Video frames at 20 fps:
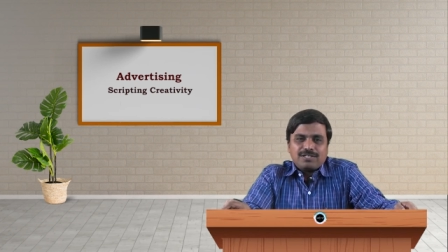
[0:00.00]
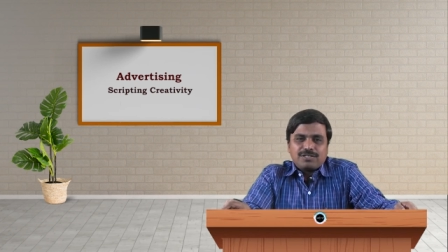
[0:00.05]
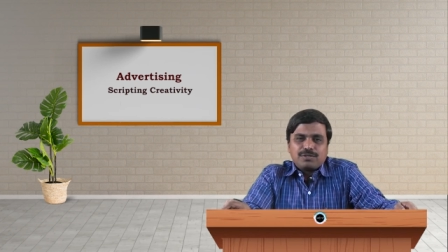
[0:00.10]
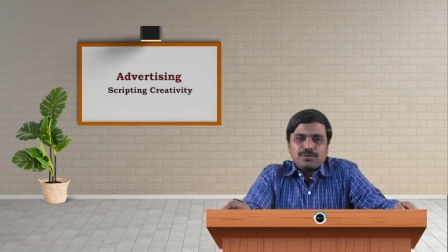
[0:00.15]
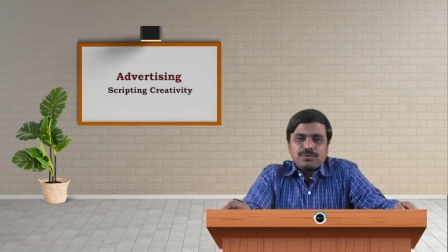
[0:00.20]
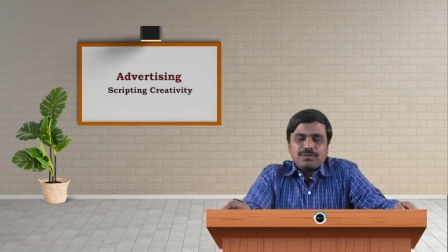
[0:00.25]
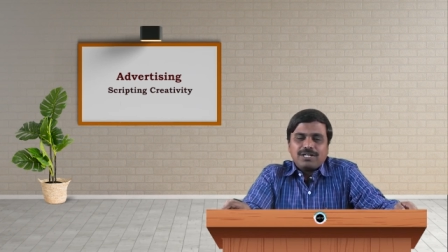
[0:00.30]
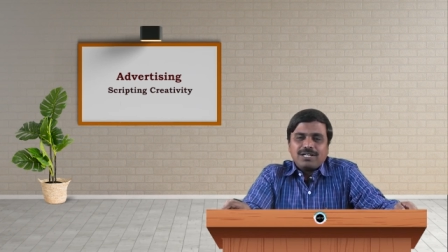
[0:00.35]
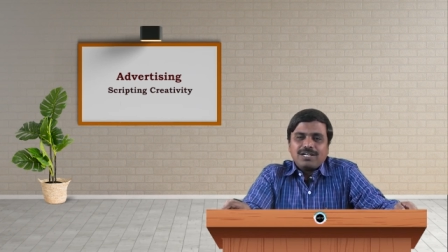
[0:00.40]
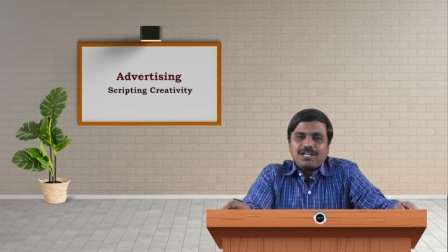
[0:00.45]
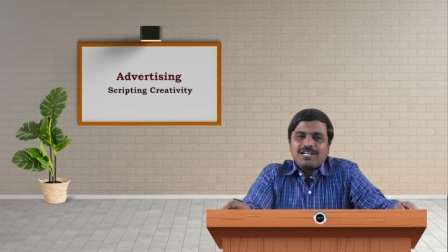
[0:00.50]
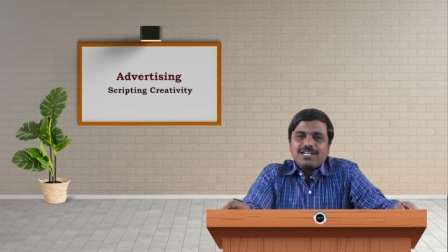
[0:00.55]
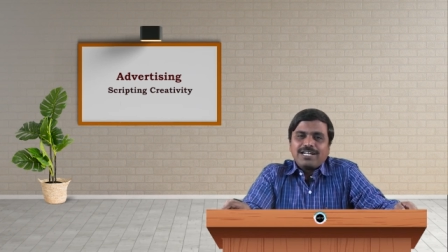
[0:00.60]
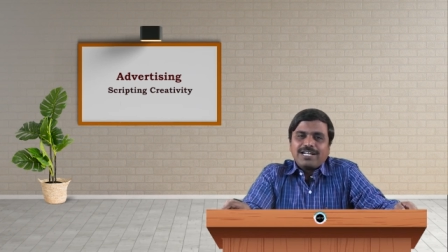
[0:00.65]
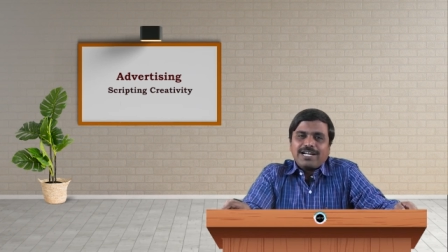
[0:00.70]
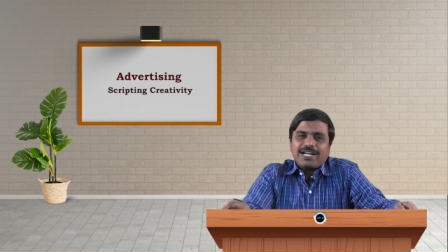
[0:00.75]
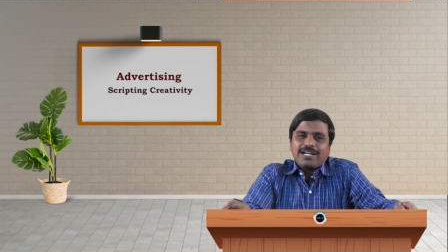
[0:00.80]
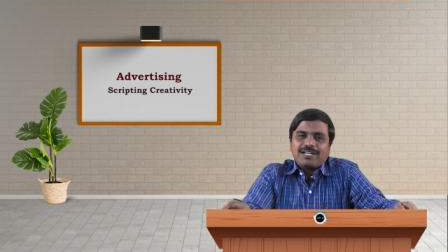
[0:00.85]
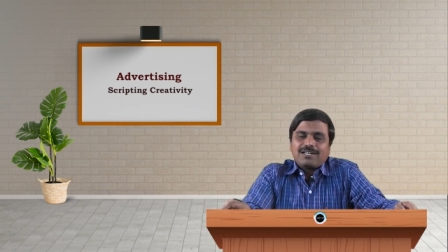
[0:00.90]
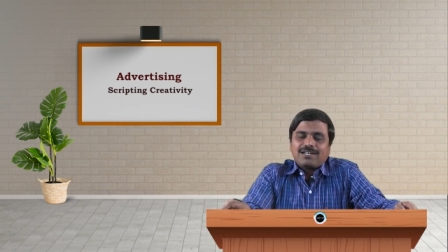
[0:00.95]
to
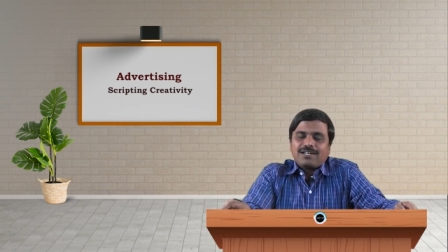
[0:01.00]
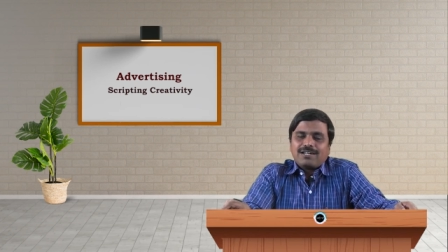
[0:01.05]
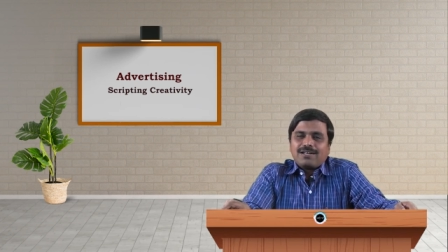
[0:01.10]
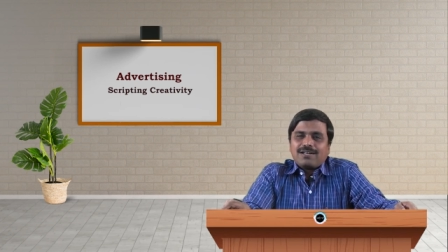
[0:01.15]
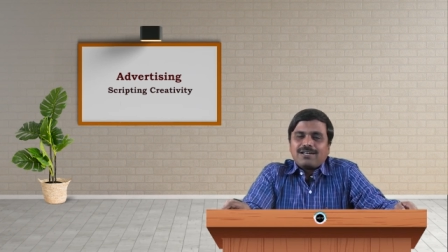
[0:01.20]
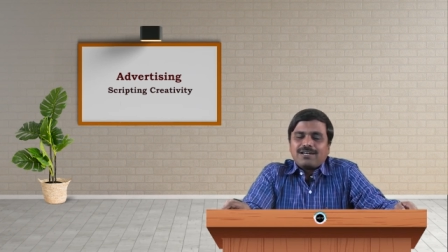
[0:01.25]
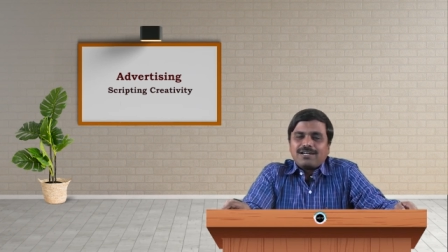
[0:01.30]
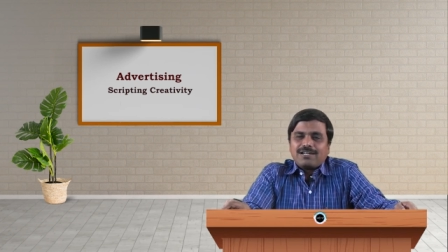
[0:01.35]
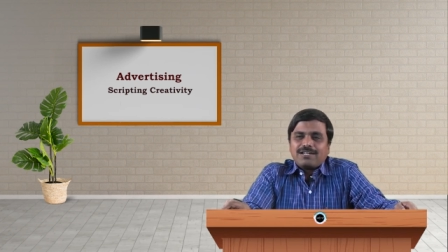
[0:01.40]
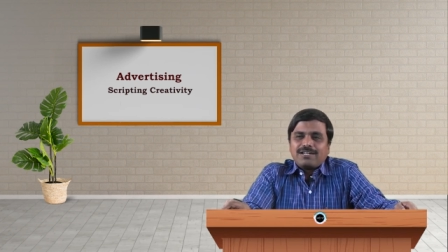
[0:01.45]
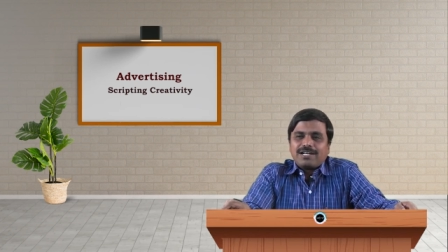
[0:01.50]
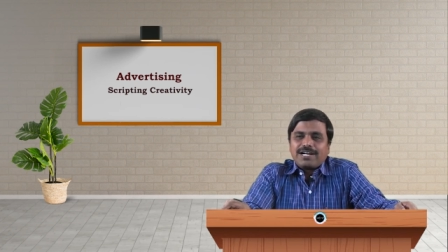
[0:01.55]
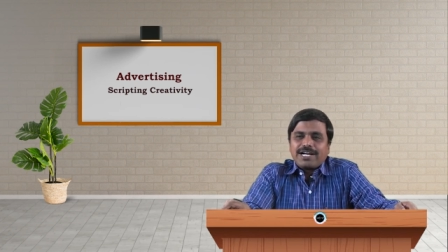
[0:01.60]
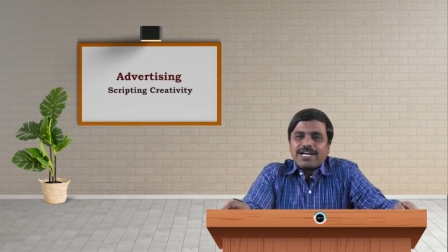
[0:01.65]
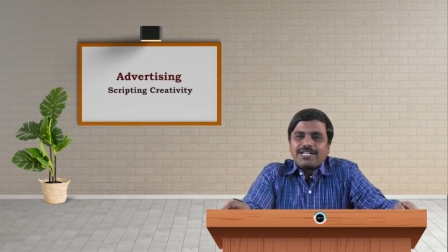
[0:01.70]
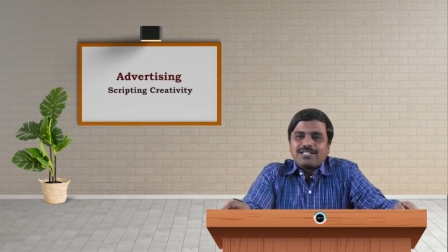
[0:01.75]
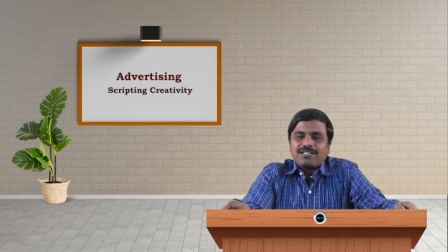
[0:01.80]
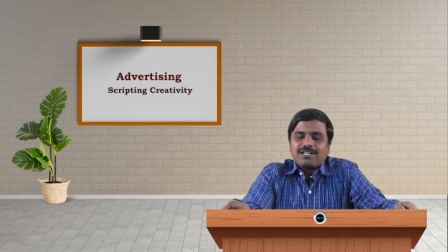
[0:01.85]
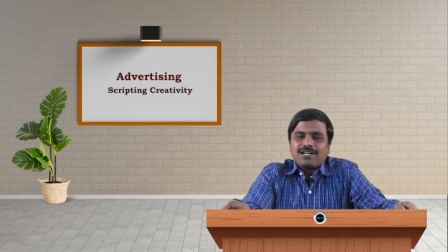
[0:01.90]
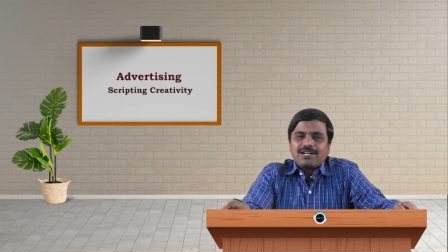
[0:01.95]
delineate
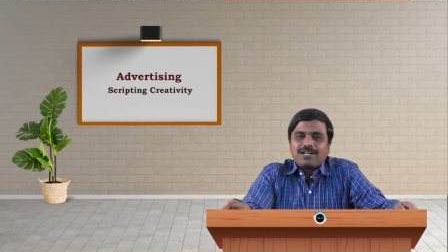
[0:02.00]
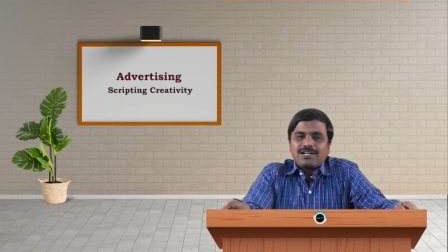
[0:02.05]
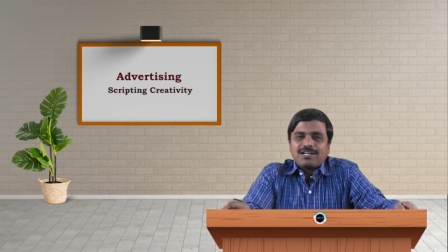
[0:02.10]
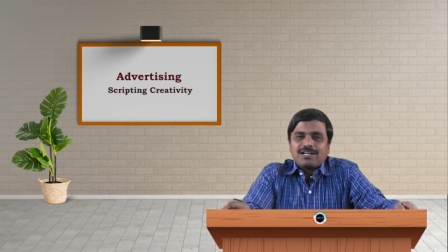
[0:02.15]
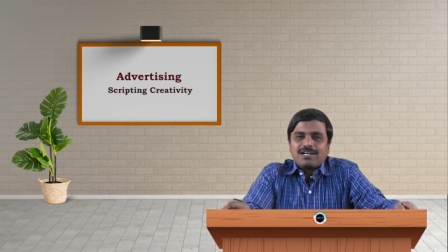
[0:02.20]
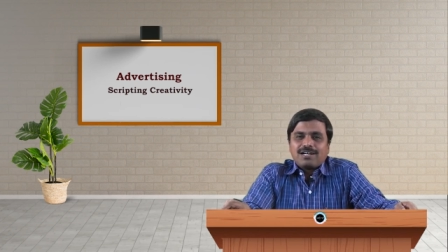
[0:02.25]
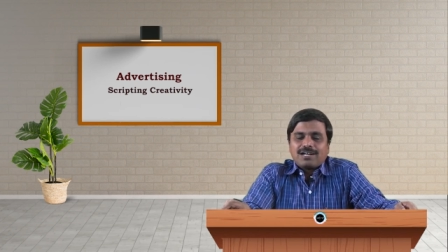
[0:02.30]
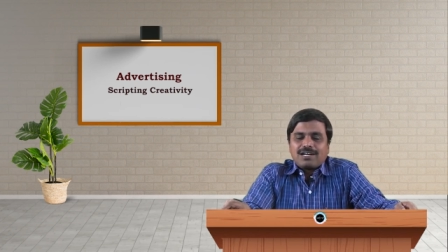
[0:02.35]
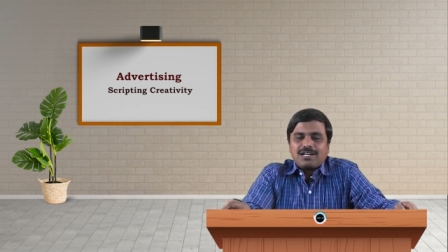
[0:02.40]
greater